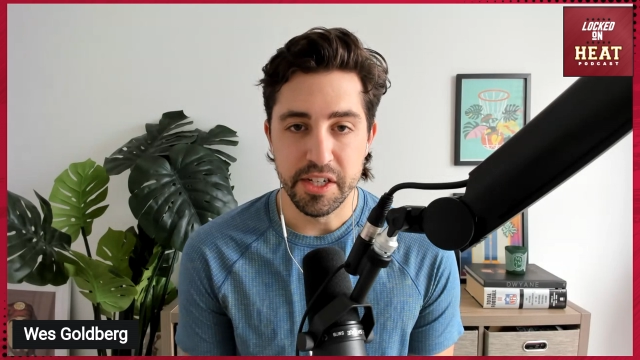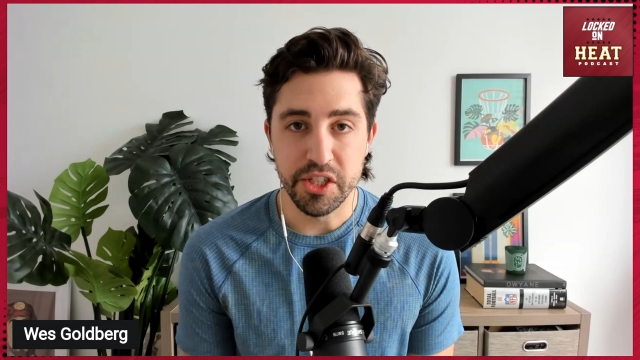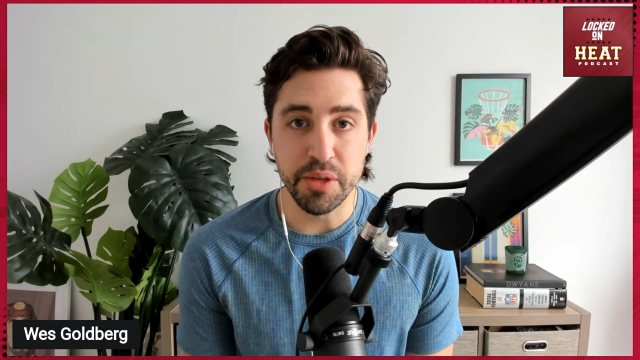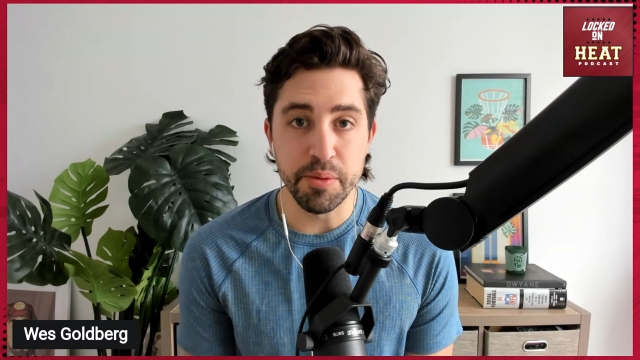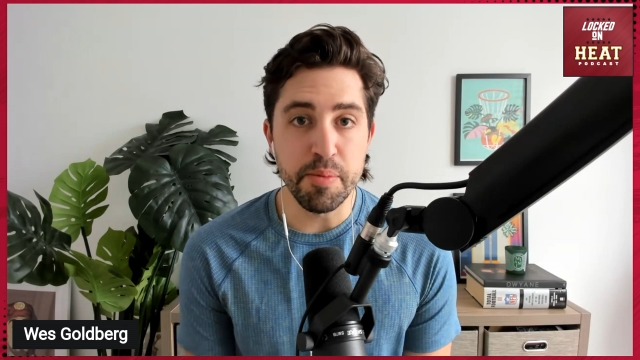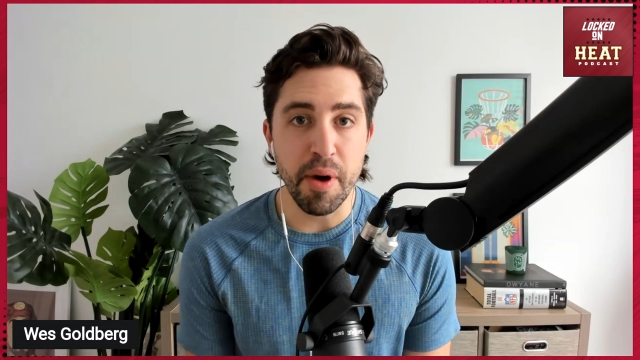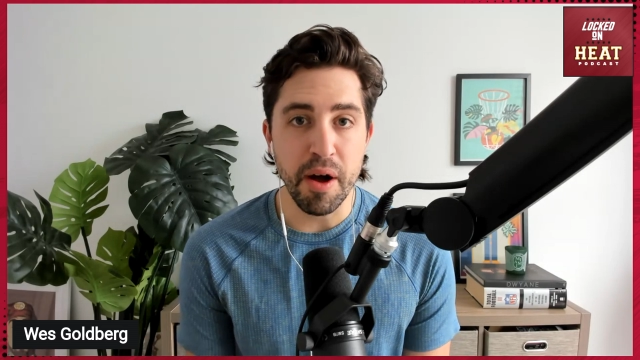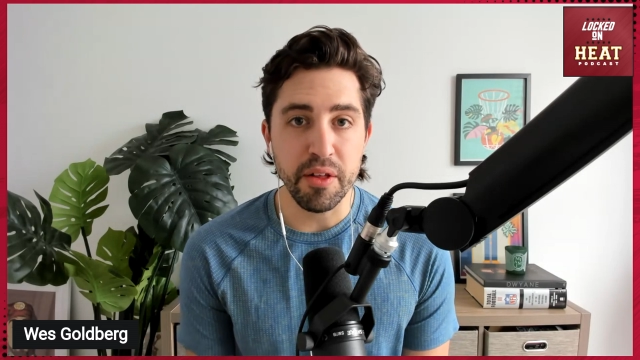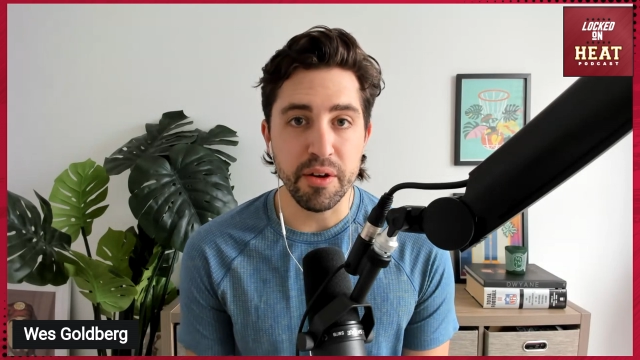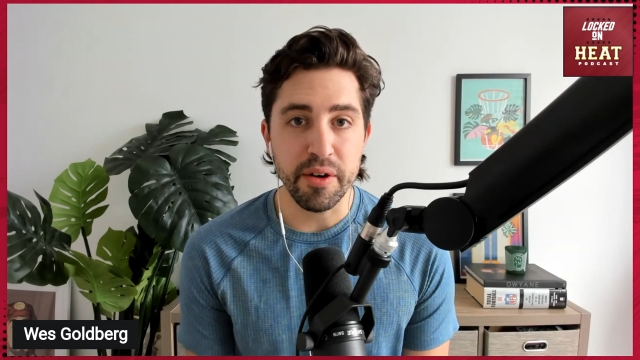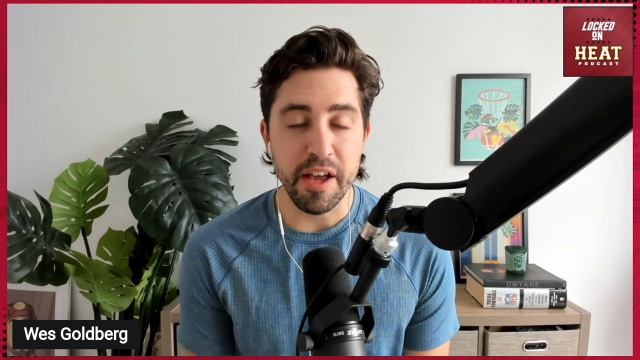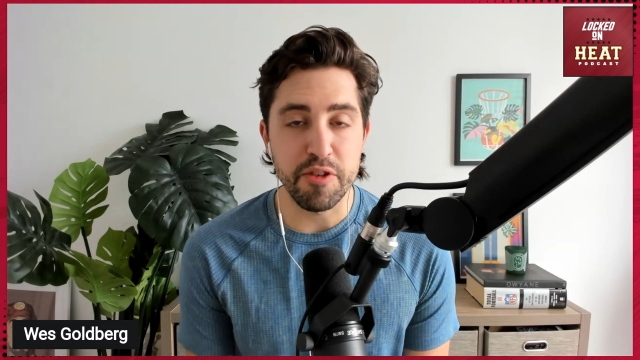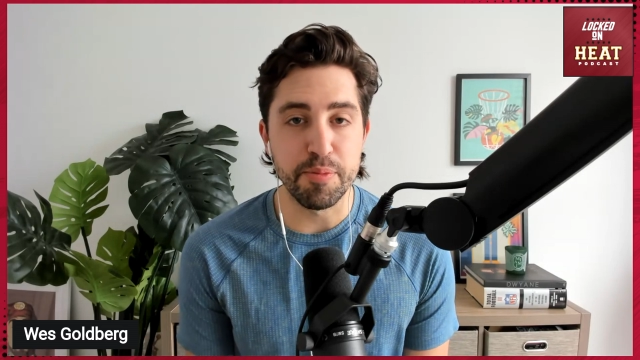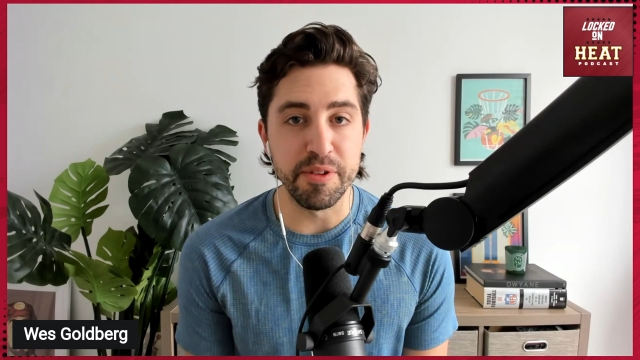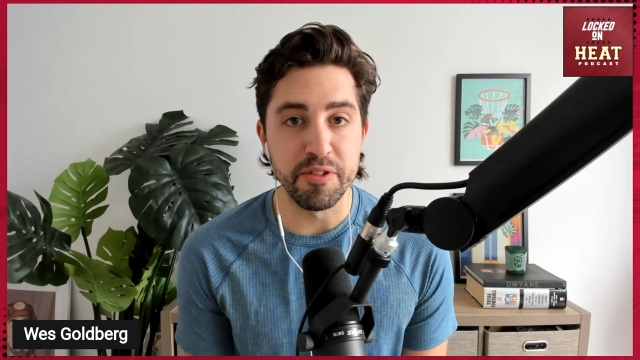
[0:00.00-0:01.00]
Jimmy
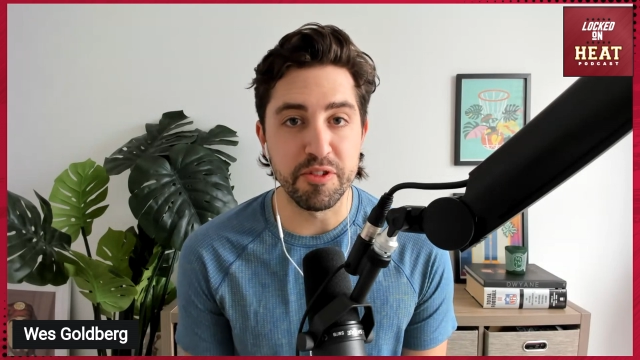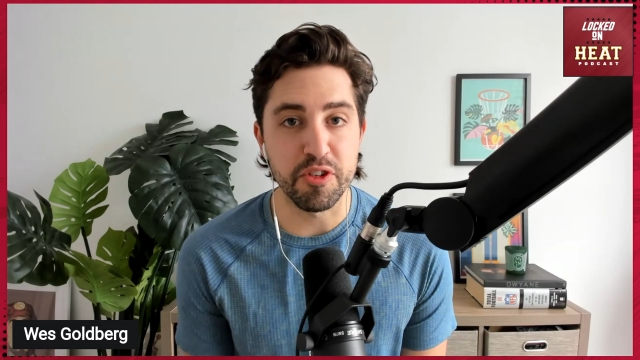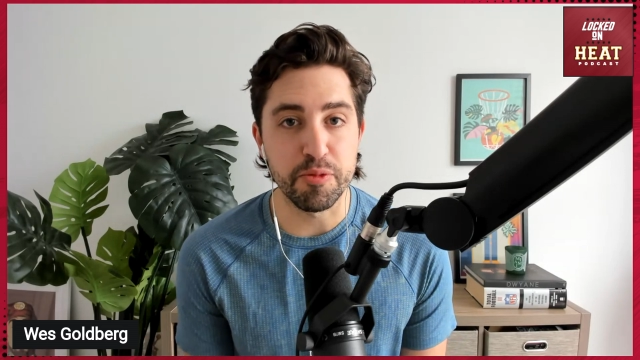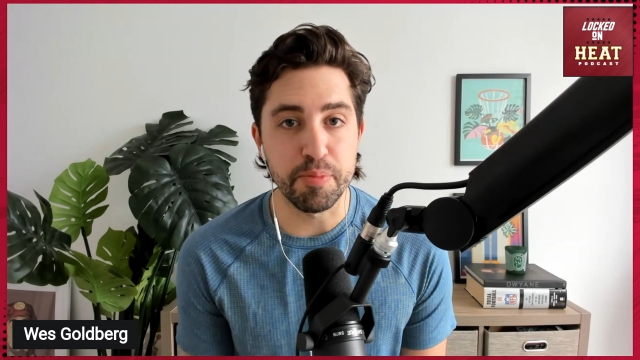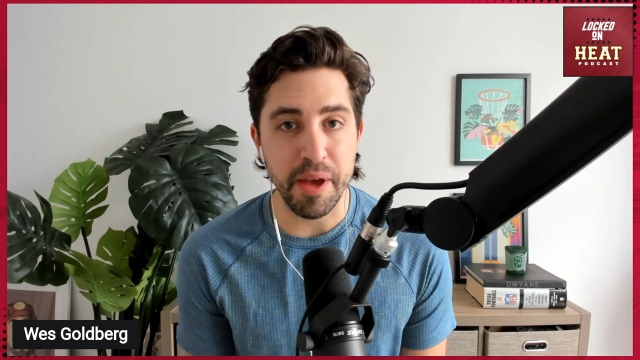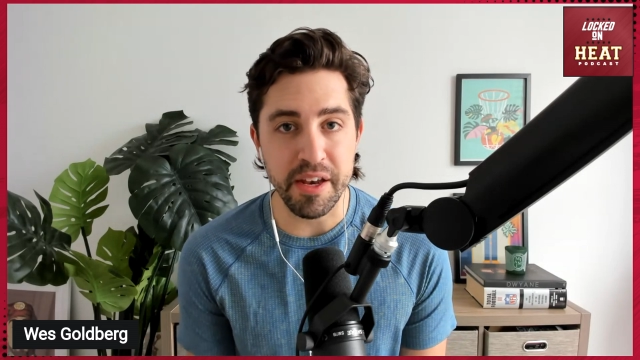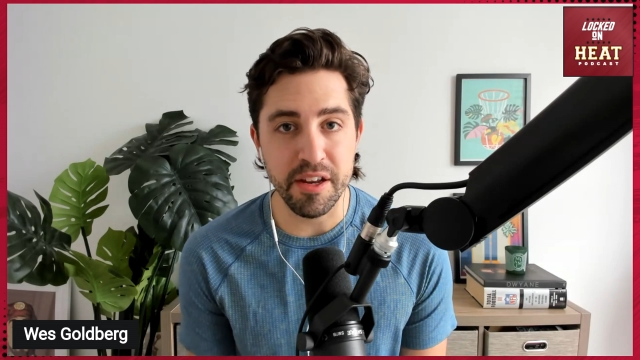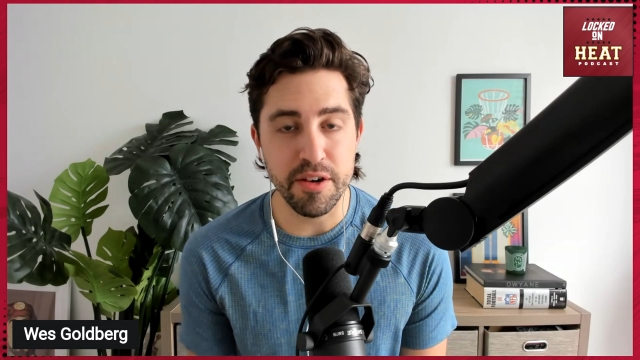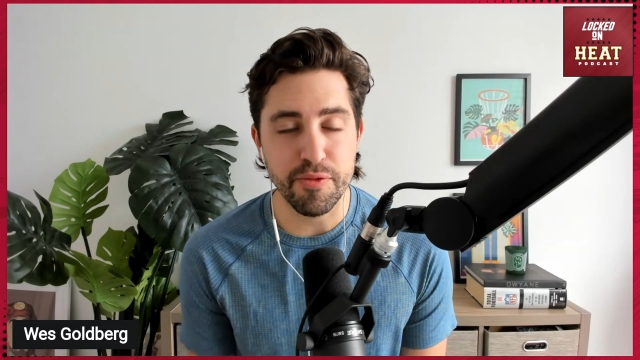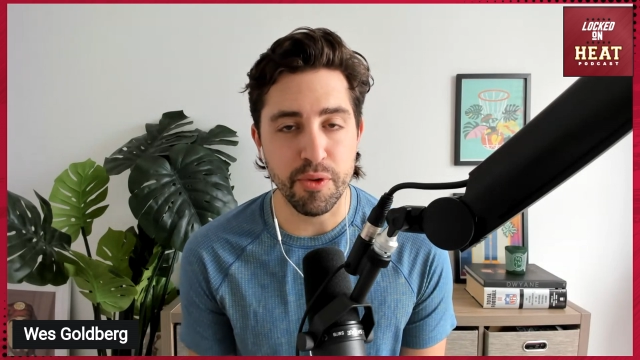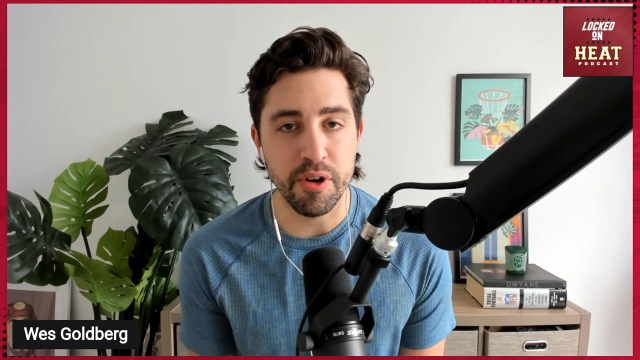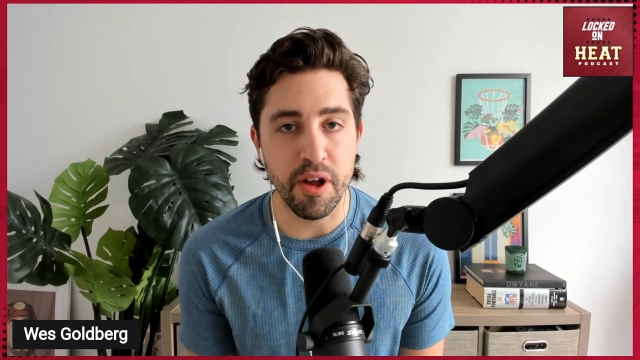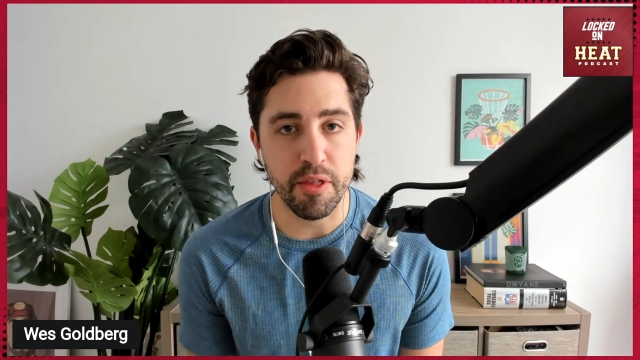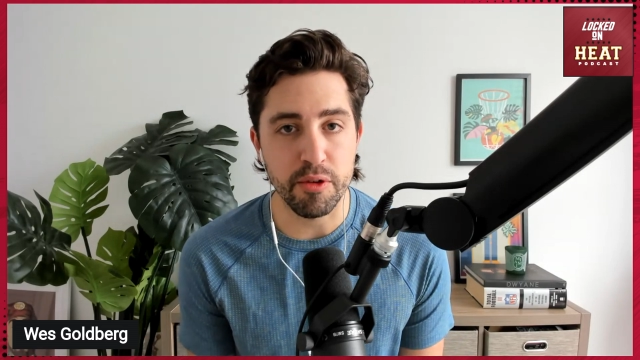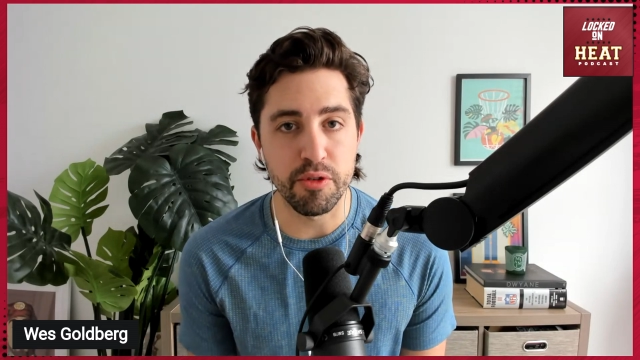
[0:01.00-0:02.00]
Butler has been suspended
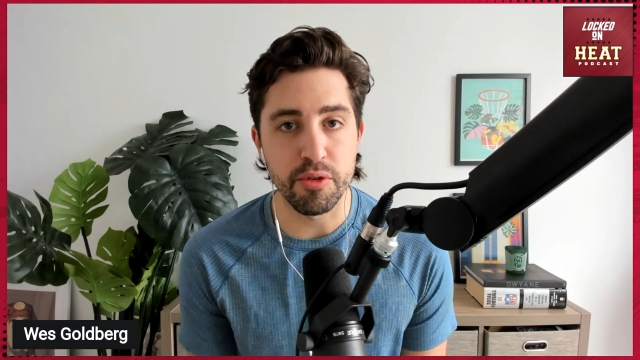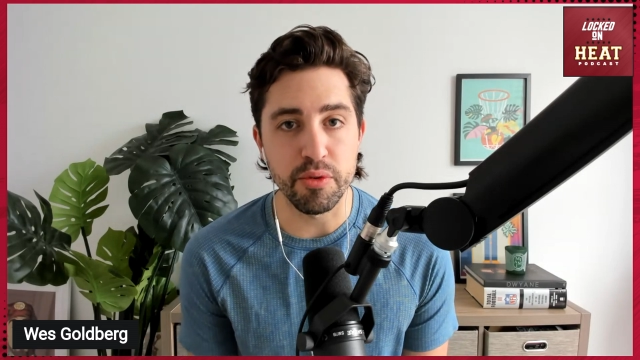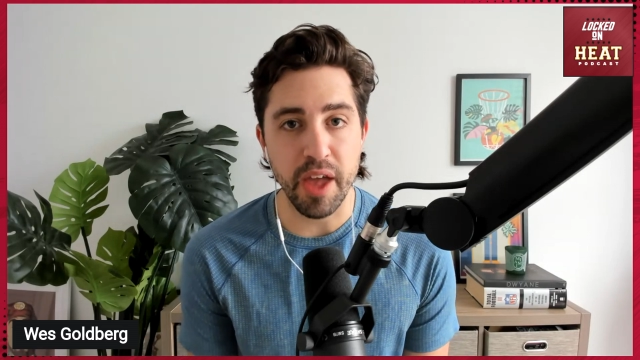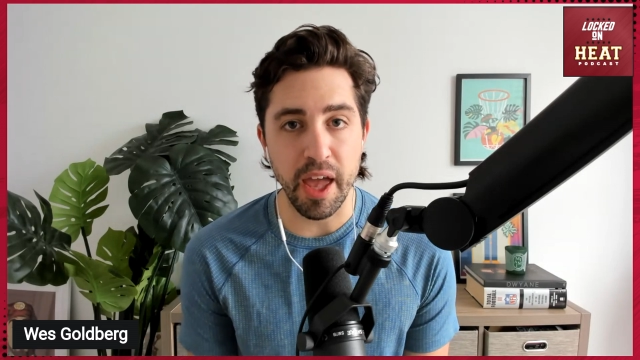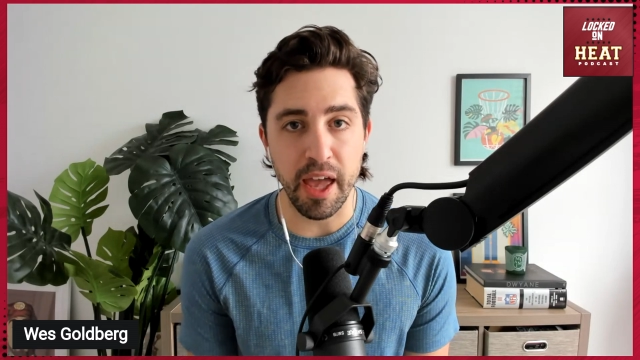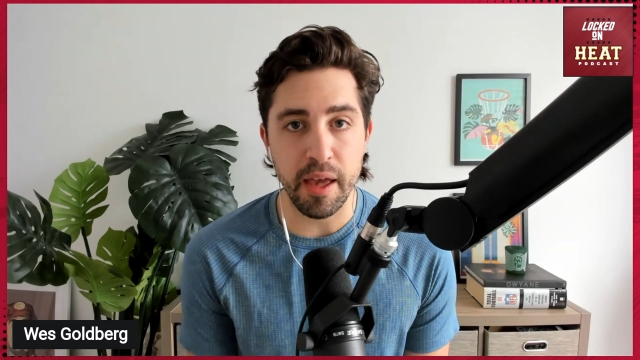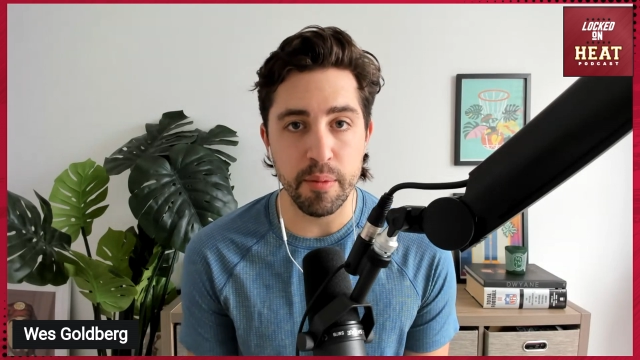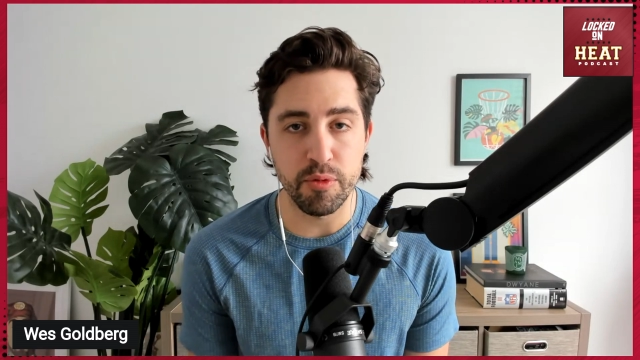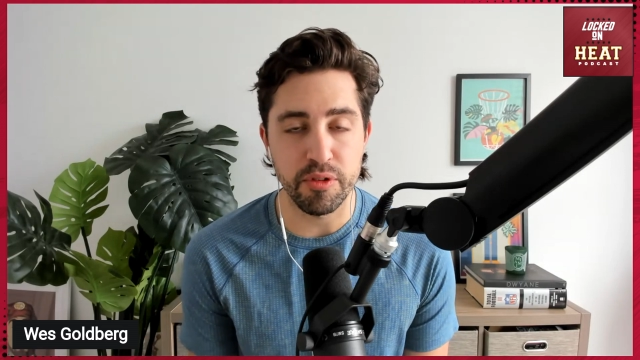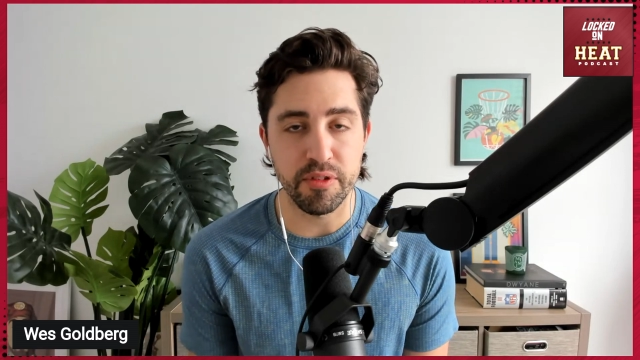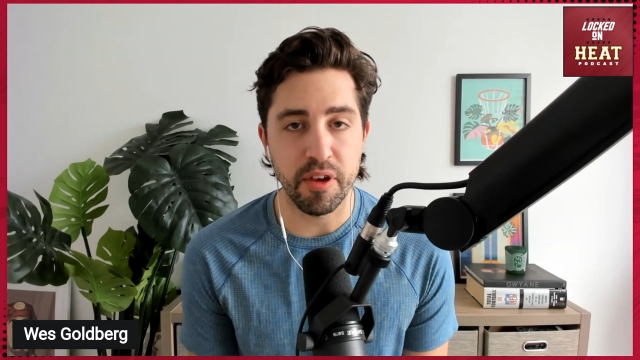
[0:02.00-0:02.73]
for another 2 games.